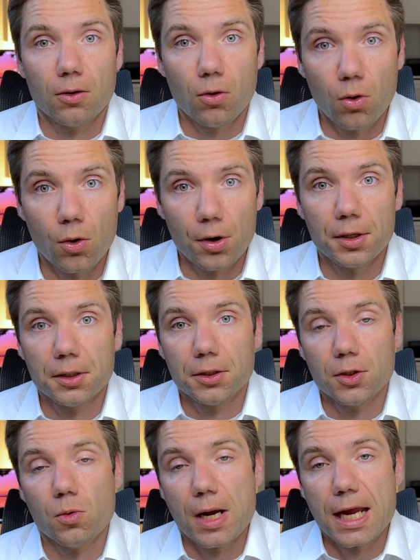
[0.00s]
earn
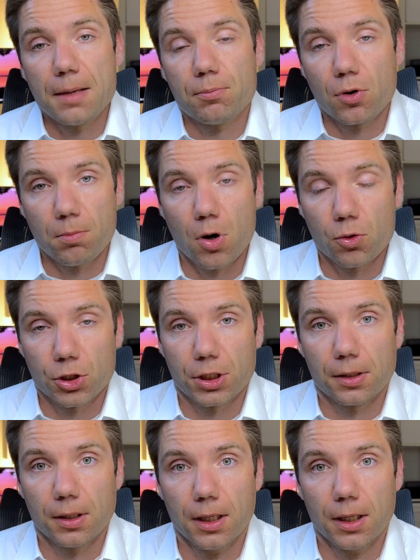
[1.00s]
you a promotion.